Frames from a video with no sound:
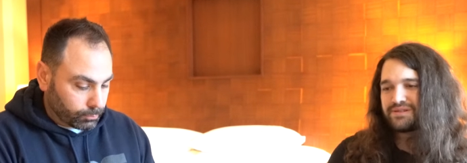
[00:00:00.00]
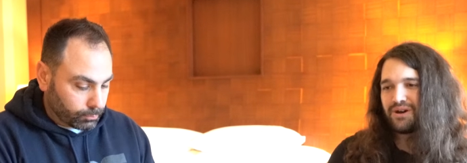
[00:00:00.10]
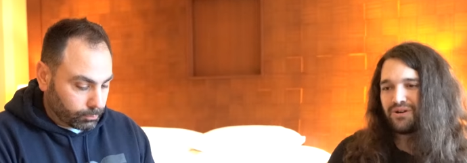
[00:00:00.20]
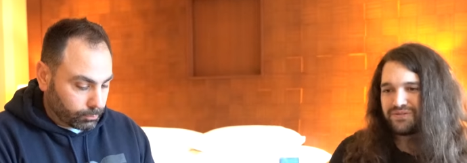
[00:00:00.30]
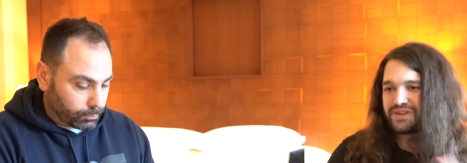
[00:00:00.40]

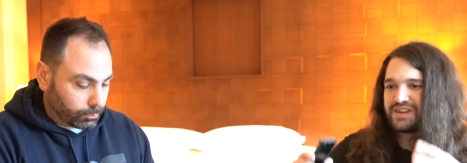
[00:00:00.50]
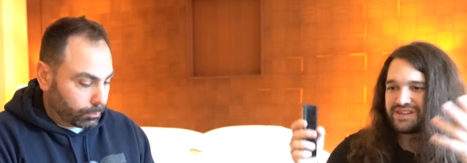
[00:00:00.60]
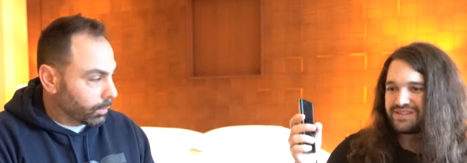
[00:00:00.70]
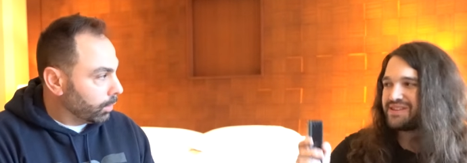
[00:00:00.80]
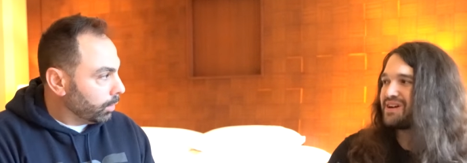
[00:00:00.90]
Speaker 1: all the
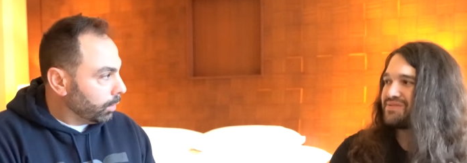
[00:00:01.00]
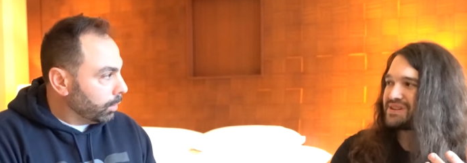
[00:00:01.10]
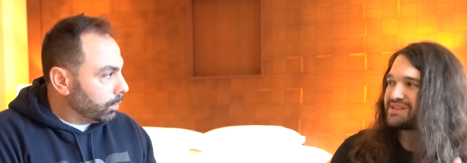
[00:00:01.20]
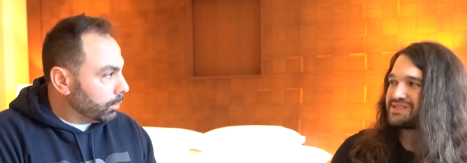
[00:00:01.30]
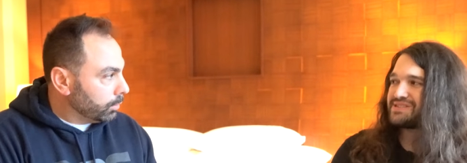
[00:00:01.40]
heat in the
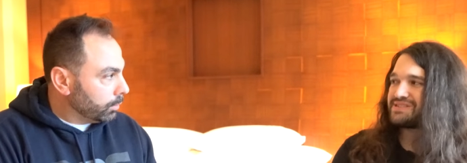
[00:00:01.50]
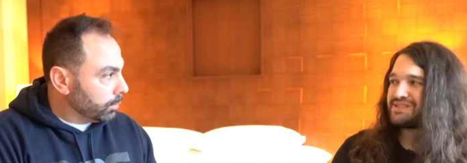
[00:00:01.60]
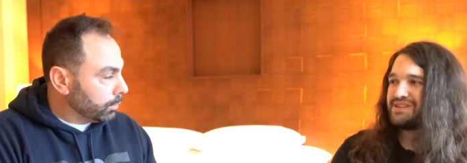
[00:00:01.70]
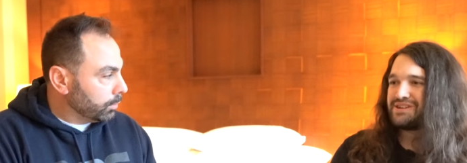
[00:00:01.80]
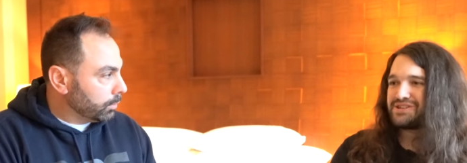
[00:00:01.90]
oven. It's
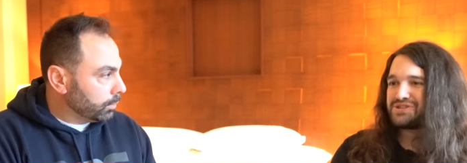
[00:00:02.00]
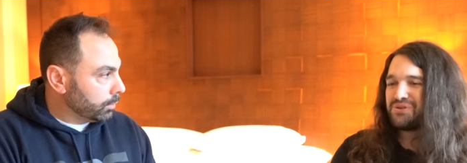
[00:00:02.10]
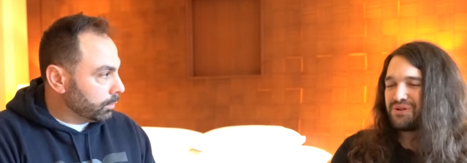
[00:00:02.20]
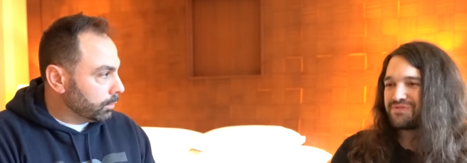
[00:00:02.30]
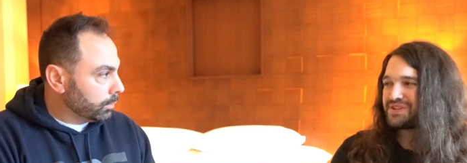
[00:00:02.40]
it's
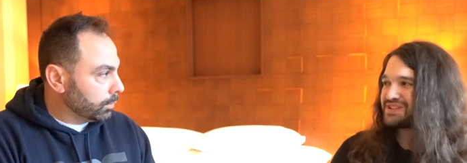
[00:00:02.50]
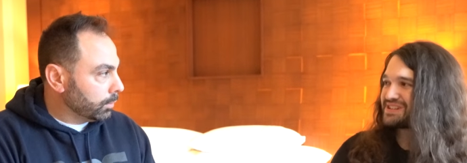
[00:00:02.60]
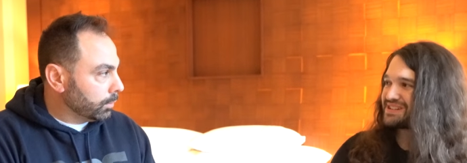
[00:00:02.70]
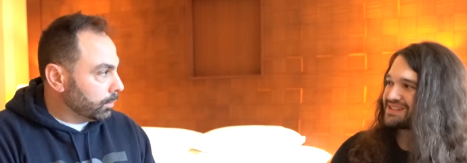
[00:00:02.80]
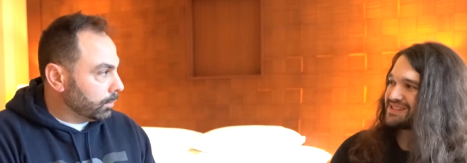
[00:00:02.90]
too
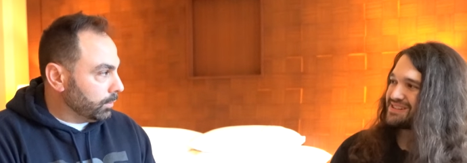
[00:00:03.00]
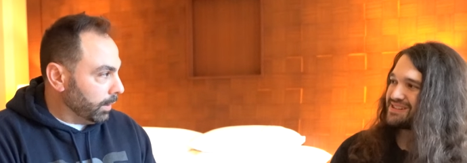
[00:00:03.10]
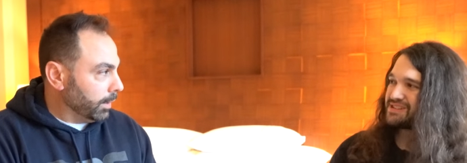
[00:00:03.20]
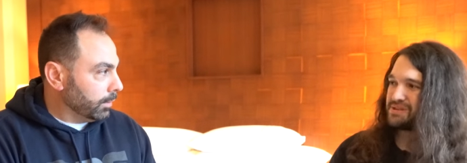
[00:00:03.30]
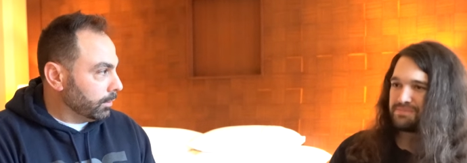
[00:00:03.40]
efficient
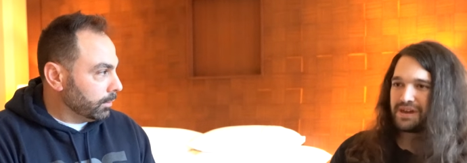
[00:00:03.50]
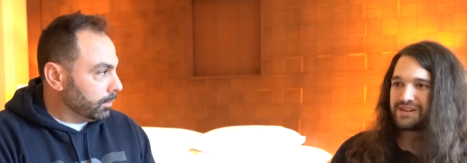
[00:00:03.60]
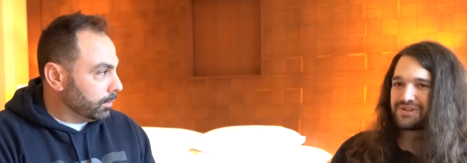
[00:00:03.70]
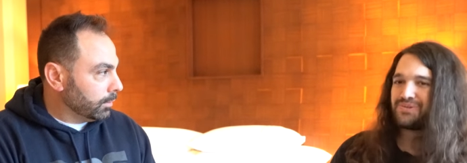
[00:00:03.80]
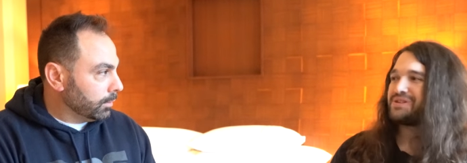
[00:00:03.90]
yeah. to
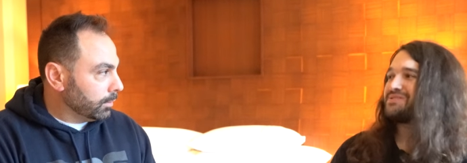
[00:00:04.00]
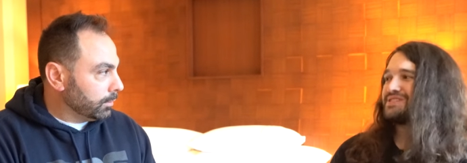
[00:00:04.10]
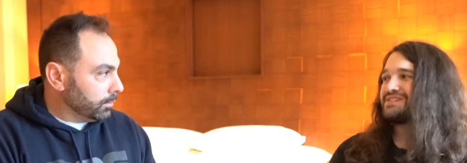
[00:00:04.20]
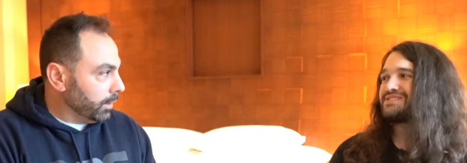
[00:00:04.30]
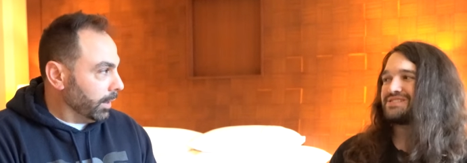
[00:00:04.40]
bake
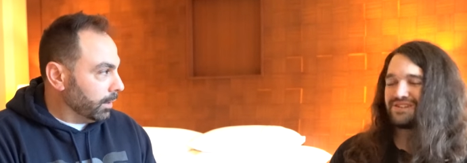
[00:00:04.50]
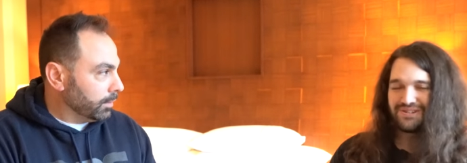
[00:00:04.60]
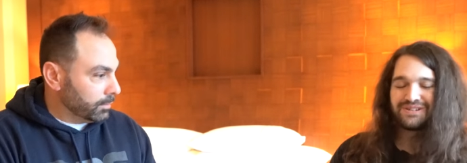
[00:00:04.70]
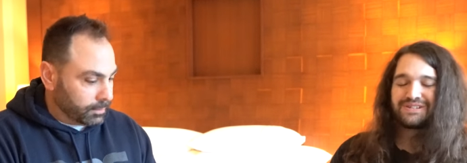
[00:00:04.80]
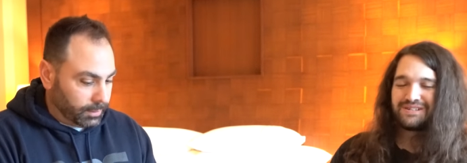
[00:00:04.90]
quickly. Yeah.
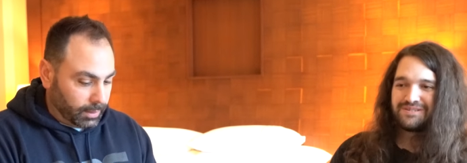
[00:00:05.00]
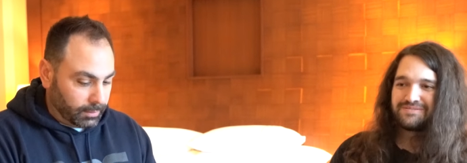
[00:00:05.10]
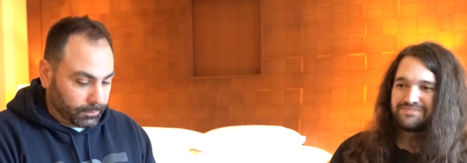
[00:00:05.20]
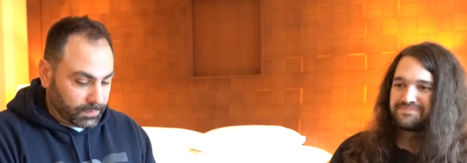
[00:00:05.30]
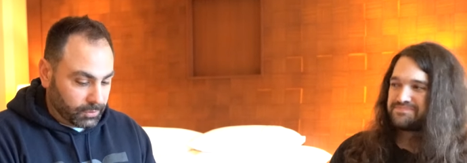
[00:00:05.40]
So.
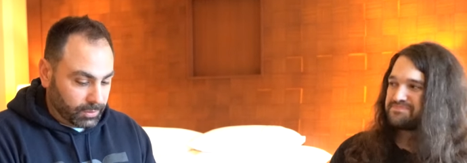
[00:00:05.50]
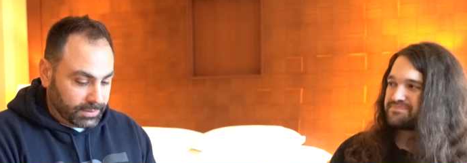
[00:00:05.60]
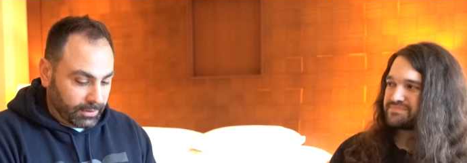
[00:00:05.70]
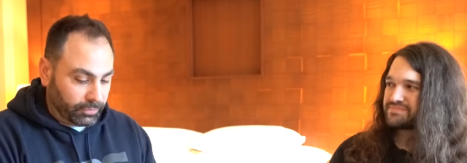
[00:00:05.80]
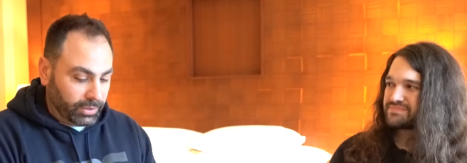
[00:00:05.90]
Speaker 2: Yeah. So
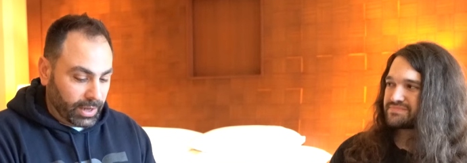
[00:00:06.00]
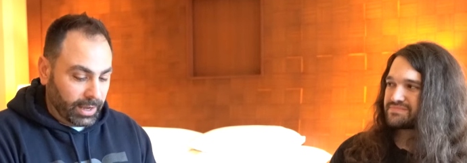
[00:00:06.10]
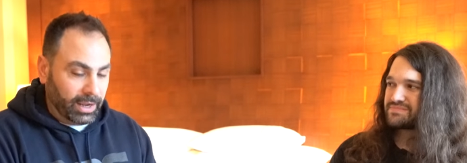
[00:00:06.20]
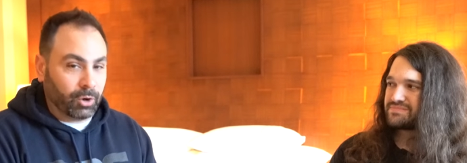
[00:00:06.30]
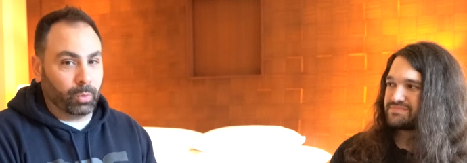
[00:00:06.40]
it's definitely
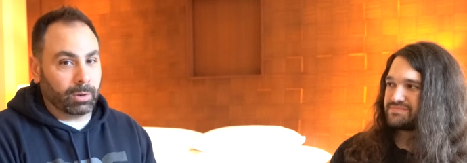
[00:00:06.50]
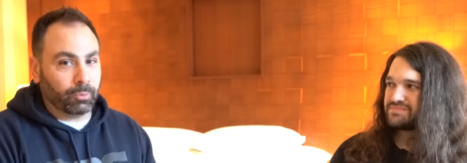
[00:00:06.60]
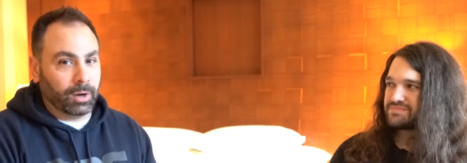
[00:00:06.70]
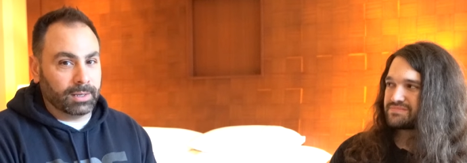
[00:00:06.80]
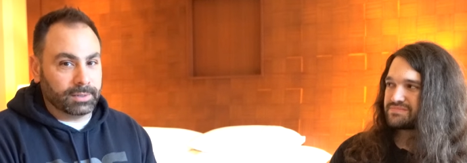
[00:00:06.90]
not a quick
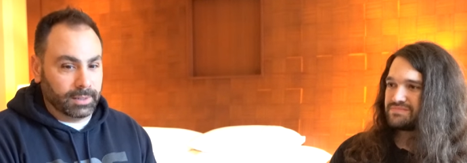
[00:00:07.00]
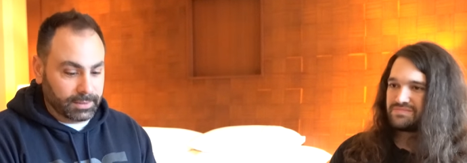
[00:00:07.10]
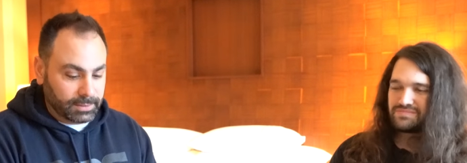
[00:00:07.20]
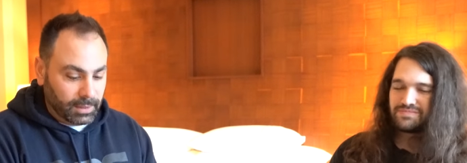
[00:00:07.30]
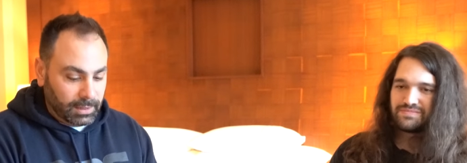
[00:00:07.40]

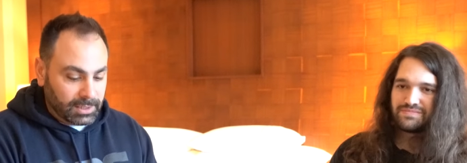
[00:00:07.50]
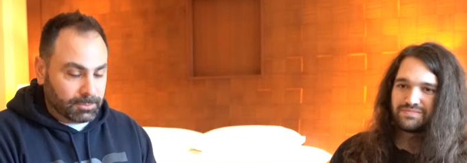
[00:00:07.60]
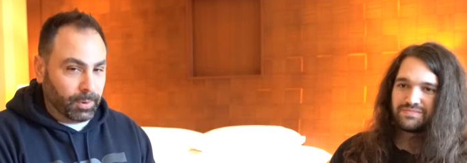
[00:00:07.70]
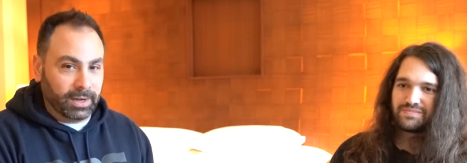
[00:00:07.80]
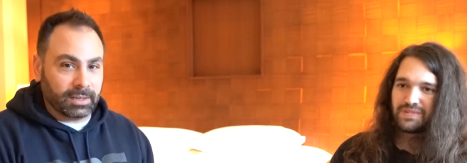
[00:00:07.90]
process
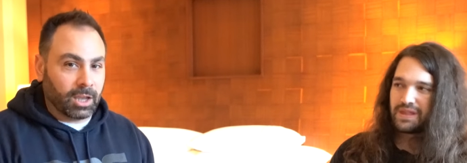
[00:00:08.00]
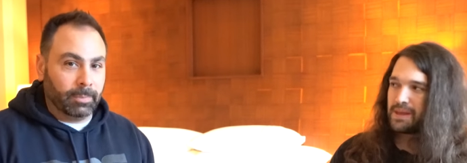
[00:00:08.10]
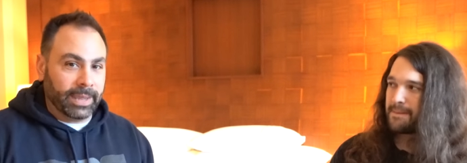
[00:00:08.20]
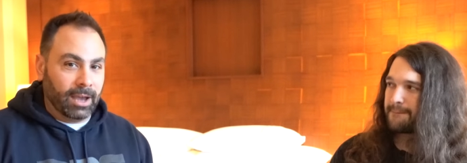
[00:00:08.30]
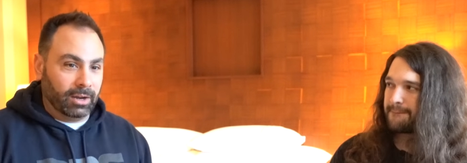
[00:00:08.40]
despite it
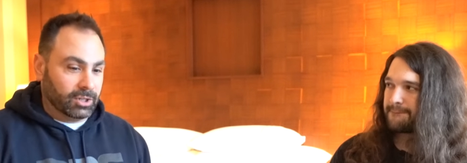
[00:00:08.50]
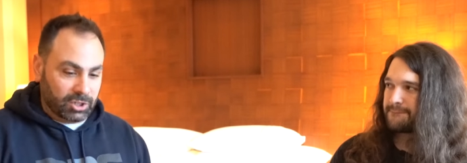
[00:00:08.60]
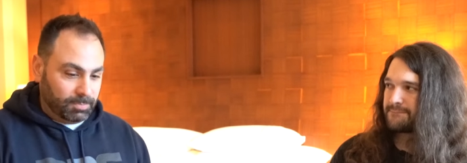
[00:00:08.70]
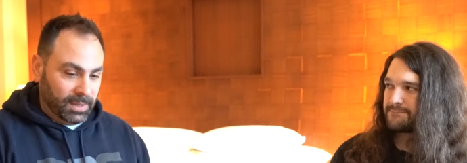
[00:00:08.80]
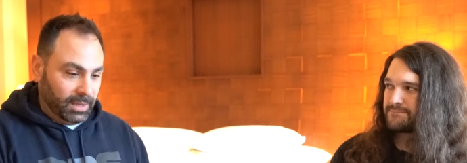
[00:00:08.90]
coming out and
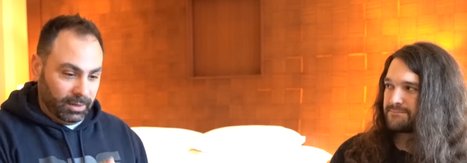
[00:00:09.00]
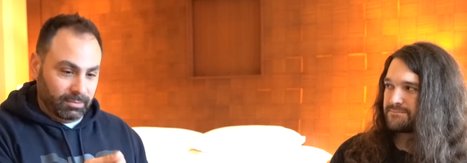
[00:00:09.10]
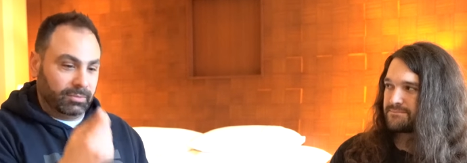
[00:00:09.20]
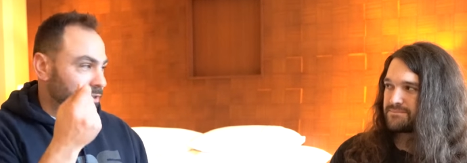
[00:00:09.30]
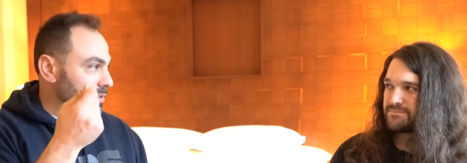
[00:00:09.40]
just
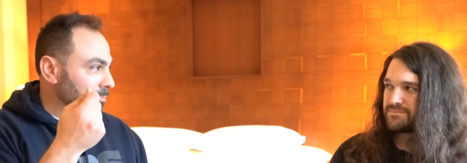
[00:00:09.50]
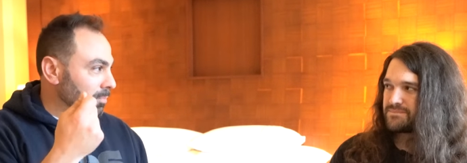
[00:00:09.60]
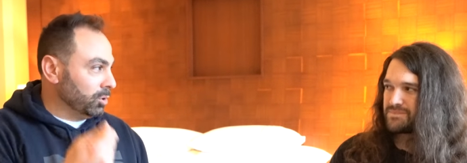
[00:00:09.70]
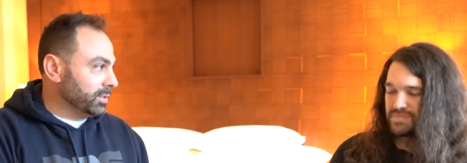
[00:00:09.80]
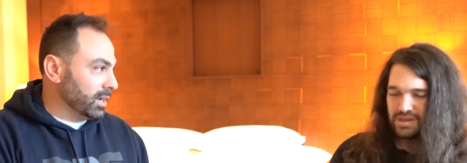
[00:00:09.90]
being just a,
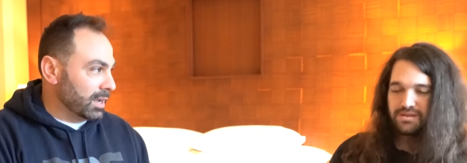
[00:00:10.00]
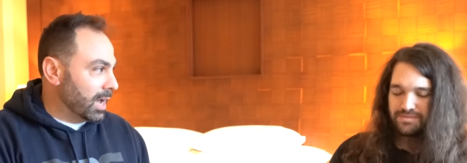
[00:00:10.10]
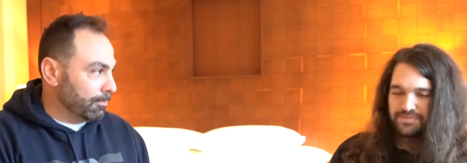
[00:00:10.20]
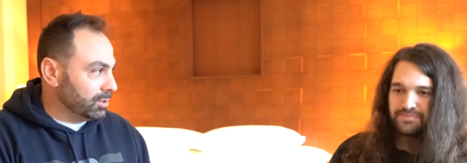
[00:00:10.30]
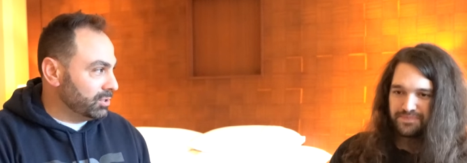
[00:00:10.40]
looks like a
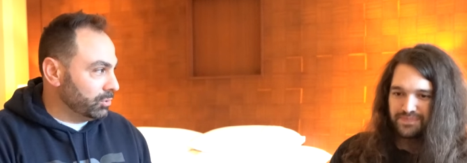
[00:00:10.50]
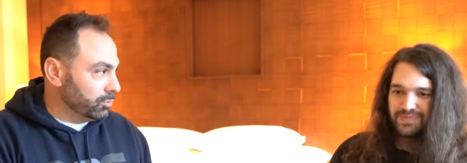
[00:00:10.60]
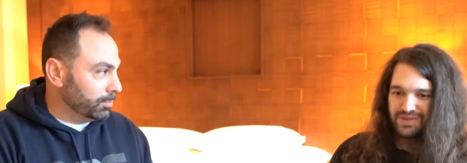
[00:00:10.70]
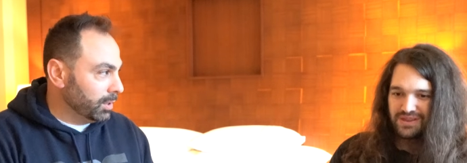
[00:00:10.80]
copper tube.